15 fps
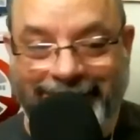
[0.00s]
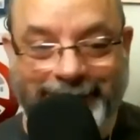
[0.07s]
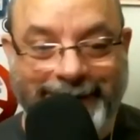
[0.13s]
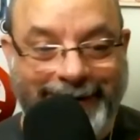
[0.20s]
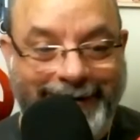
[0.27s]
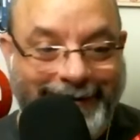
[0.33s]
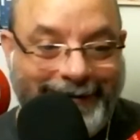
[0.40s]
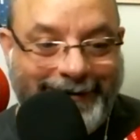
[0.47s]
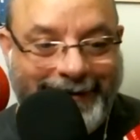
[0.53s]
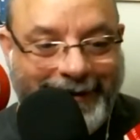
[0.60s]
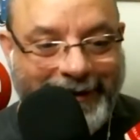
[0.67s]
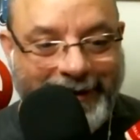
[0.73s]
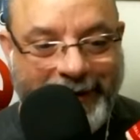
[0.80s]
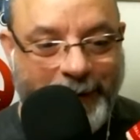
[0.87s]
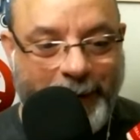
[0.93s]
I mean,
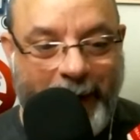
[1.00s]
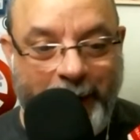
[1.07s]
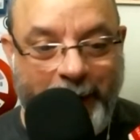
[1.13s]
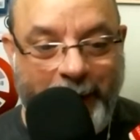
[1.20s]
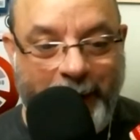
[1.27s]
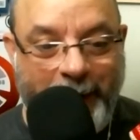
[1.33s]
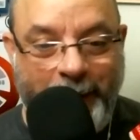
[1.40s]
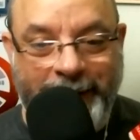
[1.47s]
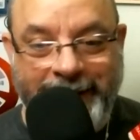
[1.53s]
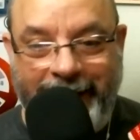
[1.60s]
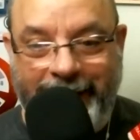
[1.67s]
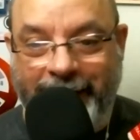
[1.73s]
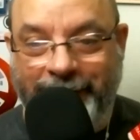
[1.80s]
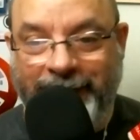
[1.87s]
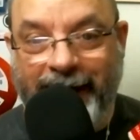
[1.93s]
why wouldn't
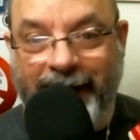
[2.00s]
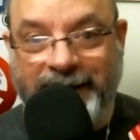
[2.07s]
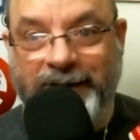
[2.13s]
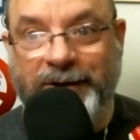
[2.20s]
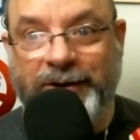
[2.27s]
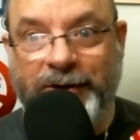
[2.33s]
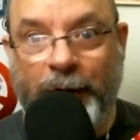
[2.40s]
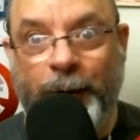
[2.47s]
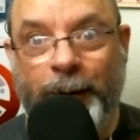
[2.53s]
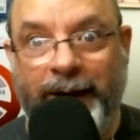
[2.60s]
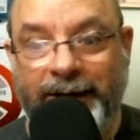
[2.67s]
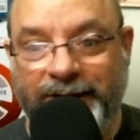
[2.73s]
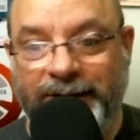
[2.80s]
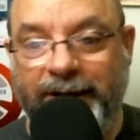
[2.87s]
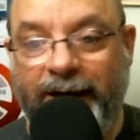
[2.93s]
they? They've got so
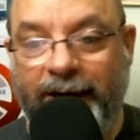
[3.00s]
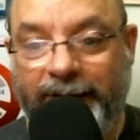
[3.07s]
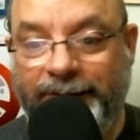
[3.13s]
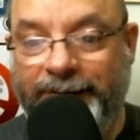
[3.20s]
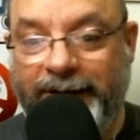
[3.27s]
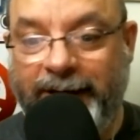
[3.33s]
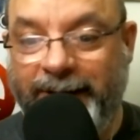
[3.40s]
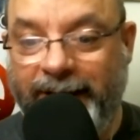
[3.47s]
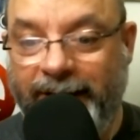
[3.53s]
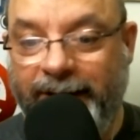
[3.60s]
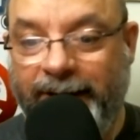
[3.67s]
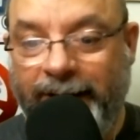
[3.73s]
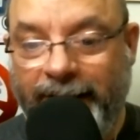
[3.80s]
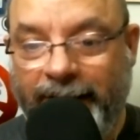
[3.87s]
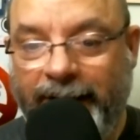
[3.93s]
much stuff. I mean,
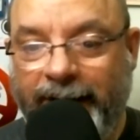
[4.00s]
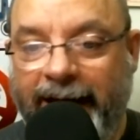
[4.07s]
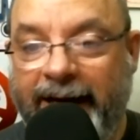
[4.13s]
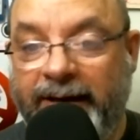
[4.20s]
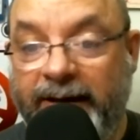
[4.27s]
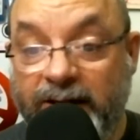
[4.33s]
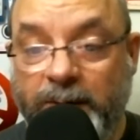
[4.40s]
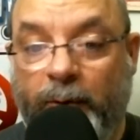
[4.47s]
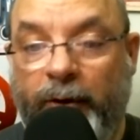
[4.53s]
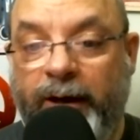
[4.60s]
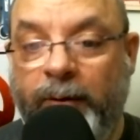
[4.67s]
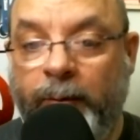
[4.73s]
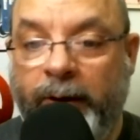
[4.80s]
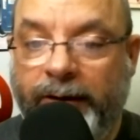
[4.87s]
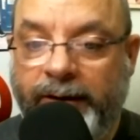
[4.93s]
at this point
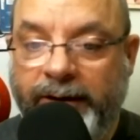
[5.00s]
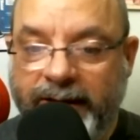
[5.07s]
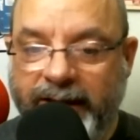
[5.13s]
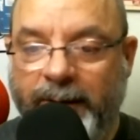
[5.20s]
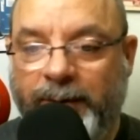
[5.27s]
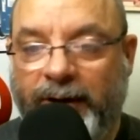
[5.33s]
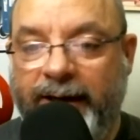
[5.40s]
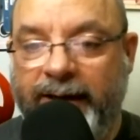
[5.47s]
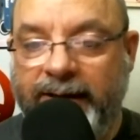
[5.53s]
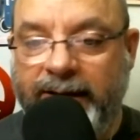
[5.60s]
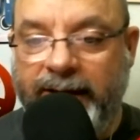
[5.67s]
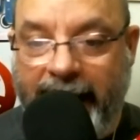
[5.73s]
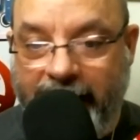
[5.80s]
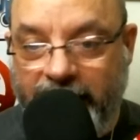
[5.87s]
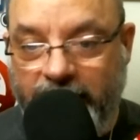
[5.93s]
with Disney Plus
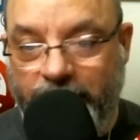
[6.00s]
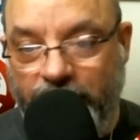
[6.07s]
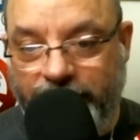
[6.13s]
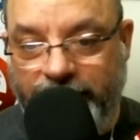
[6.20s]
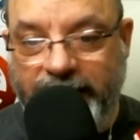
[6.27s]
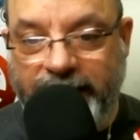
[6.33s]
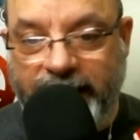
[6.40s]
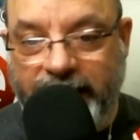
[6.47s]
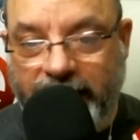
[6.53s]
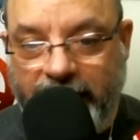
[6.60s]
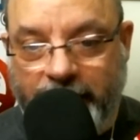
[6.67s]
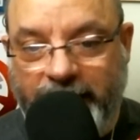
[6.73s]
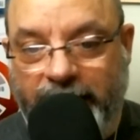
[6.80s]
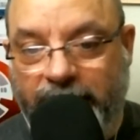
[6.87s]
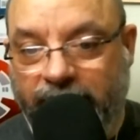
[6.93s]
and the movies,
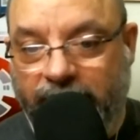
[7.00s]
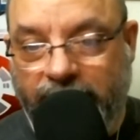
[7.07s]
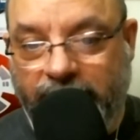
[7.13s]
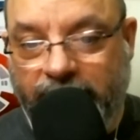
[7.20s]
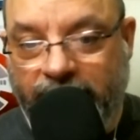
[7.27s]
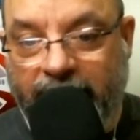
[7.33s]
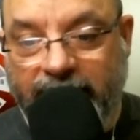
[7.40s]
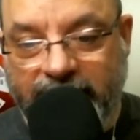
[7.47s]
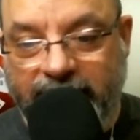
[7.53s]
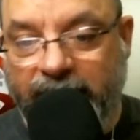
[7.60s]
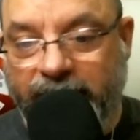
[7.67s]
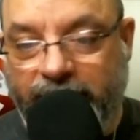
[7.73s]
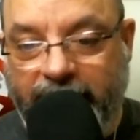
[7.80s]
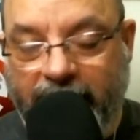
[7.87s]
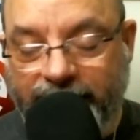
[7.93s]
I mean, they
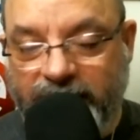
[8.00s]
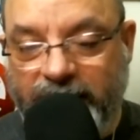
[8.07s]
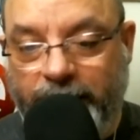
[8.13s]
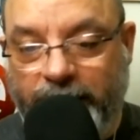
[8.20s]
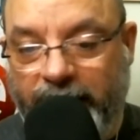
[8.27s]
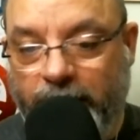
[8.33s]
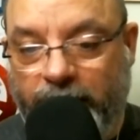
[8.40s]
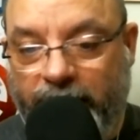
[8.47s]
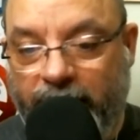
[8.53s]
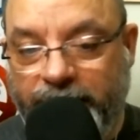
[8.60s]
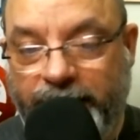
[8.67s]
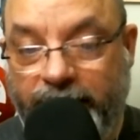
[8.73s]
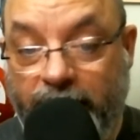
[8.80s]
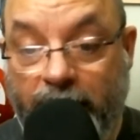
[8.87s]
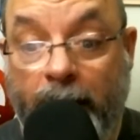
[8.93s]
essentially have something in
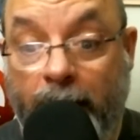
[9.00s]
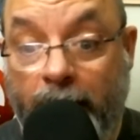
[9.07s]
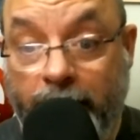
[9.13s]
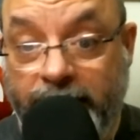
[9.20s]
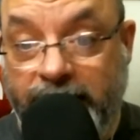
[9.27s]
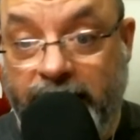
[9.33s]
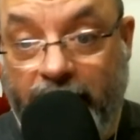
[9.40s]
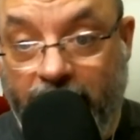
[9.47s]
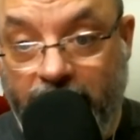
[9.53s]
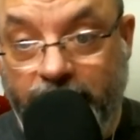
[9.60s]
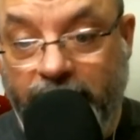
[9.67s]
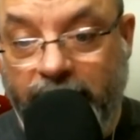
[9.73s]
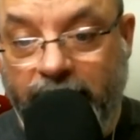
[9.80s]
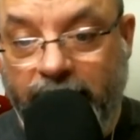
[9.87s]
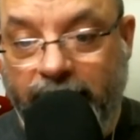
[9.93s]
production all the
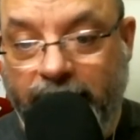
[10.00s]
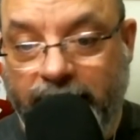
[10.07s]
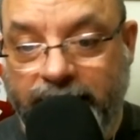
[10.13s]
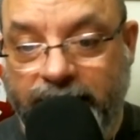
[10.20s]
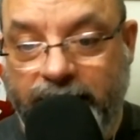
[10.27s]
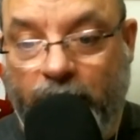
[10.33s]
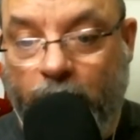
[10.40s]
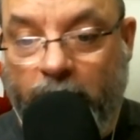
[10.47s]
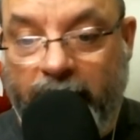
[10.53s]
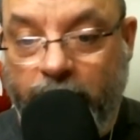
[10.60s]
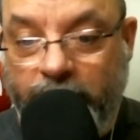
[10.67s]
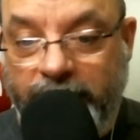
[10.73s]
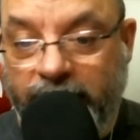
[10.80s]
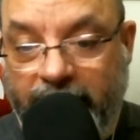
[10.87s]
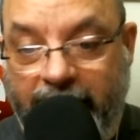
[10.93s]
time. So why
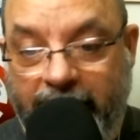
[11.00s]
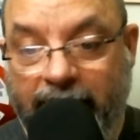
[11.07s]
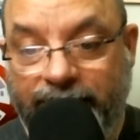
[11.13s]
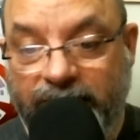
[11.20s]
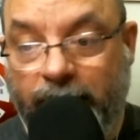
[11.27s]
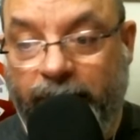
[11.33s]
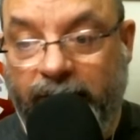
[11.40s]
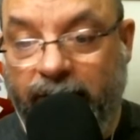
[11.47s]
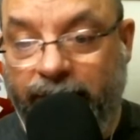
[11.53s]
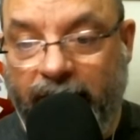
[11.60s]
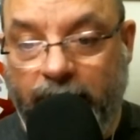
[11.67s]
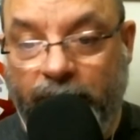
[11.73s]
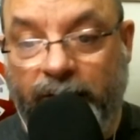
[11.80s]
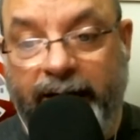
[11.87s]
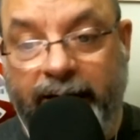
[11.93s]
wouldn't they have something
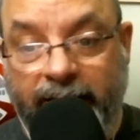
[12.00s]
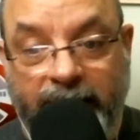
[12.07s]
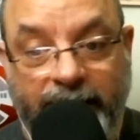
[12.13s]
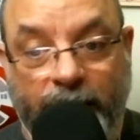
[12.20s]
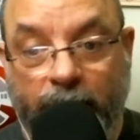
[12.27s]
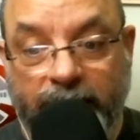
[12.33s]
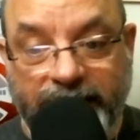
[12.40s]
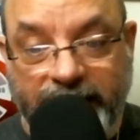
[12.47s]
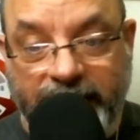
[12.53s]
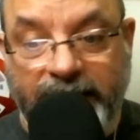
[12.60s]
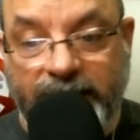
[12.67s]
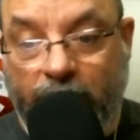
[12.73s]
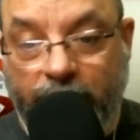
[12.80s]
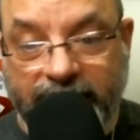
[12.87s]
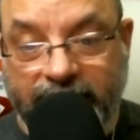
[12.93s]
available? And
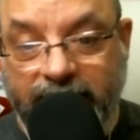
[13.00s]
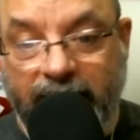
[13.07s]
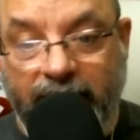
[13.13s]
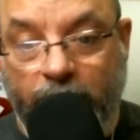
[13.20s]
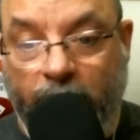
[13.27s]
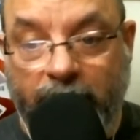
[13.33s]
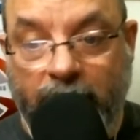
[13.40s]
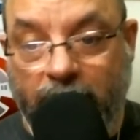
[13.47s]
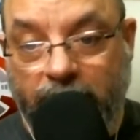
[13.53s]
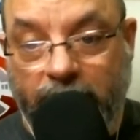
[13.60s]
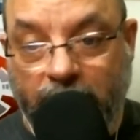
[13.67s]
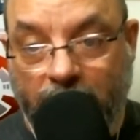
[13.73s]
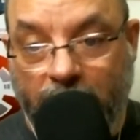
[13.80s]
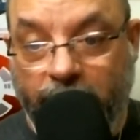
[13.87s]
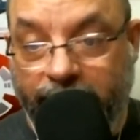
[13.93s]
he's always said, we're not going to
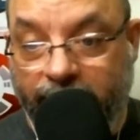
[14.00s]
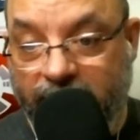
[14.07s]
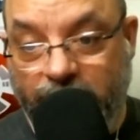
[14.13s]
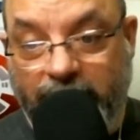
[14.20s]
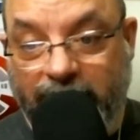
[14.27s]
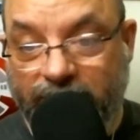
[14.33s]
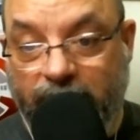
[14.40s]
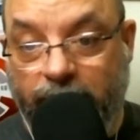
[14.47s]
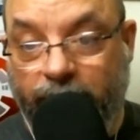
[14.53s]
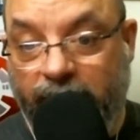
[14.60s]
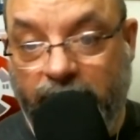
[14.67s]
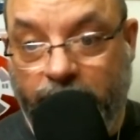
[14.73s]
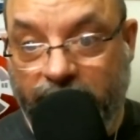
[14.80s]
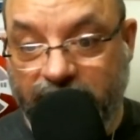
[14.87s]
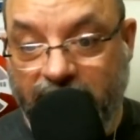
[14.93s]
go unless we have something
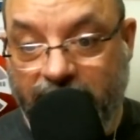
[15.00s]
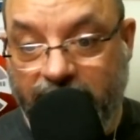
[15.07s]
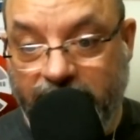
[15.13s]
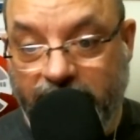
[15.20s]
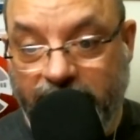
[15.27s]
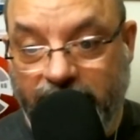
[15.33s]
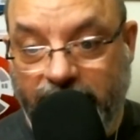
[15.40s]
to present.